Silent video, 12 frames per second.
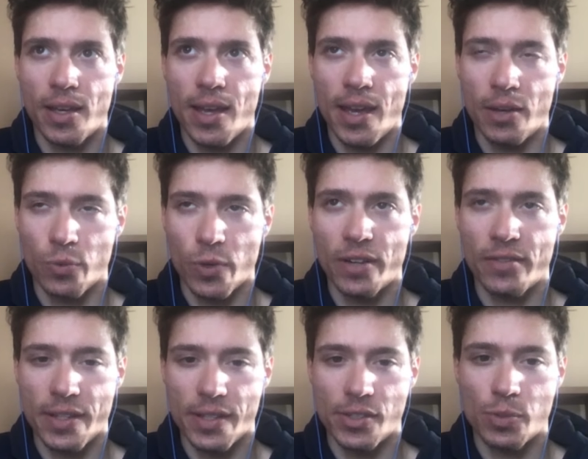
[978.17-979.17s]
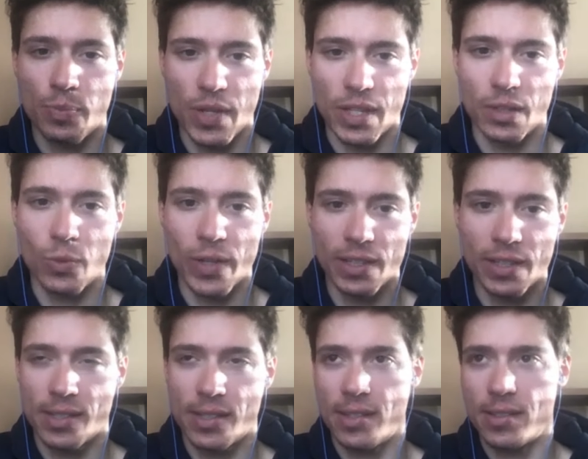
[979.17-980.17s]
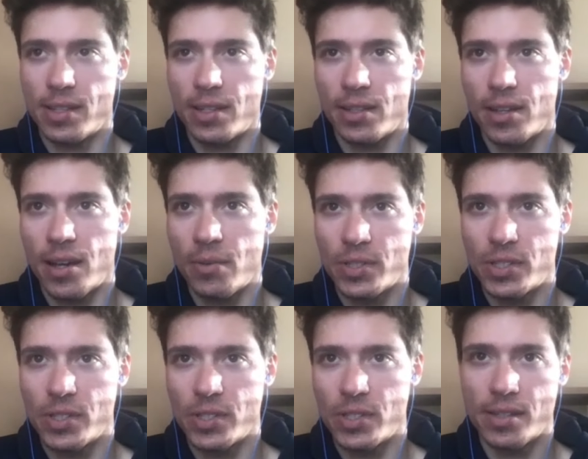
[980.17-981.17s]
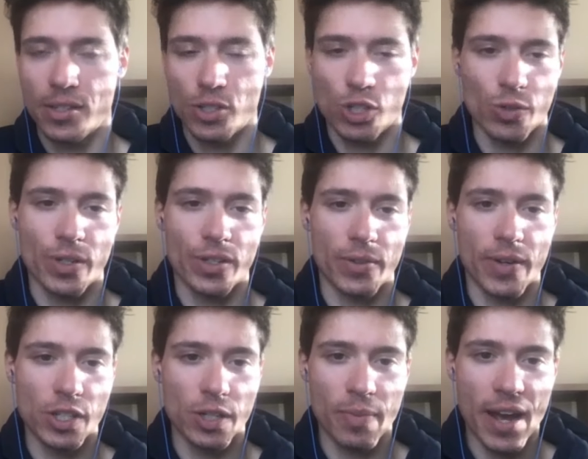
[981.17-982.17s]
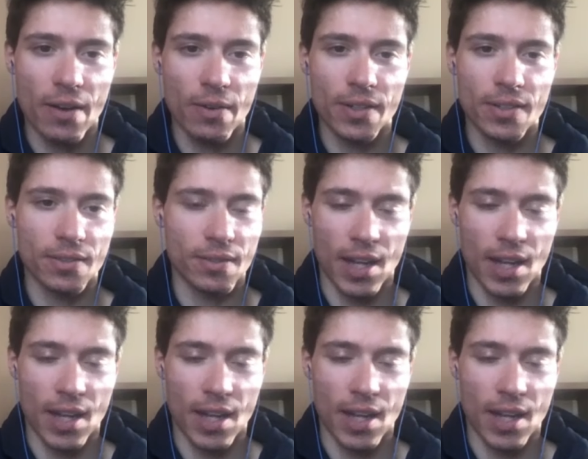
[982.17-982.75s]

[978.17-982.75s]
and one of his big weaknesses, I would say, is his short duration power.